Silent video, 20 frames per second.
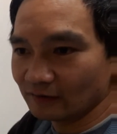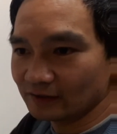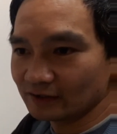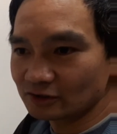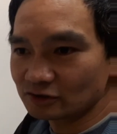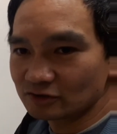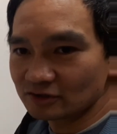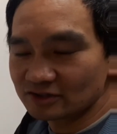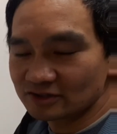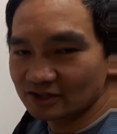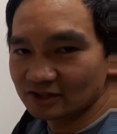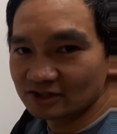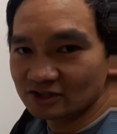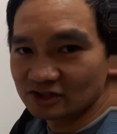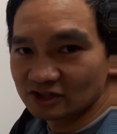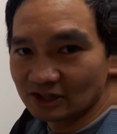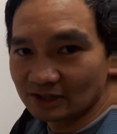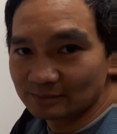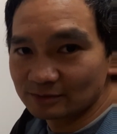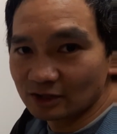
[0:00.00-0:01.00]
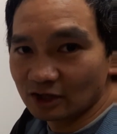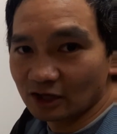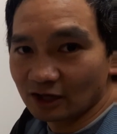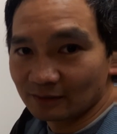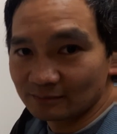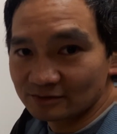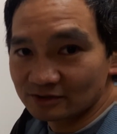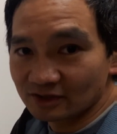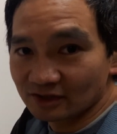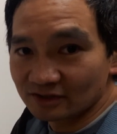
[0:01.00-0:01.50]
interesting shaped
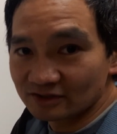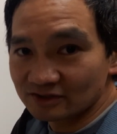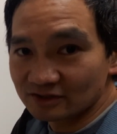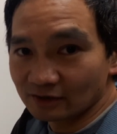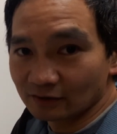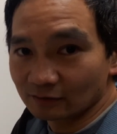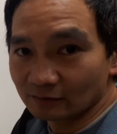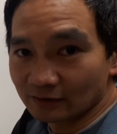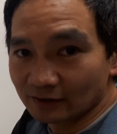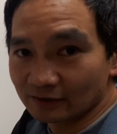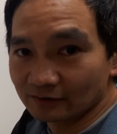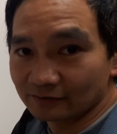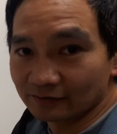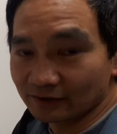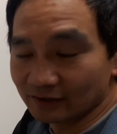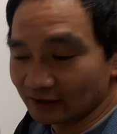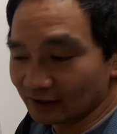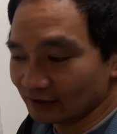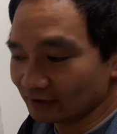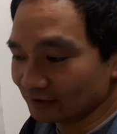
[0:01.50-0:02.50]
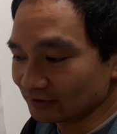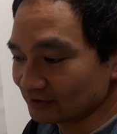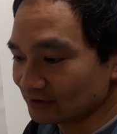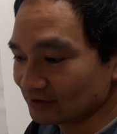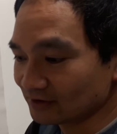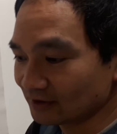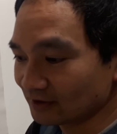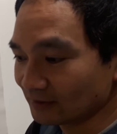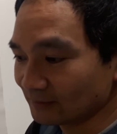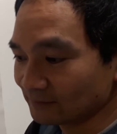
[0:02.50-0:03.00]
objects around the house.
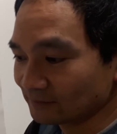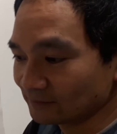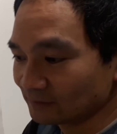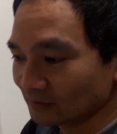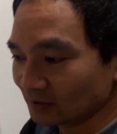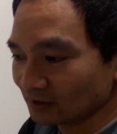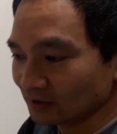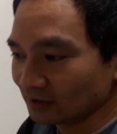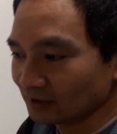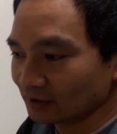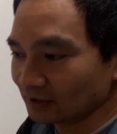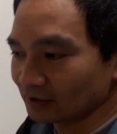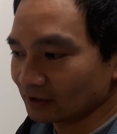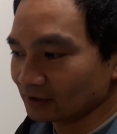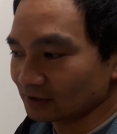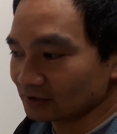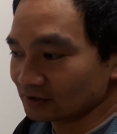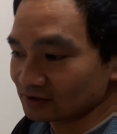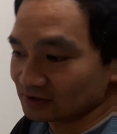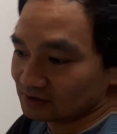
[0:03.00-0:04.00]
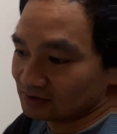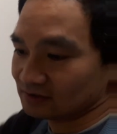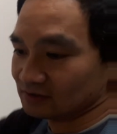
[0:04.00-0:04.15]
And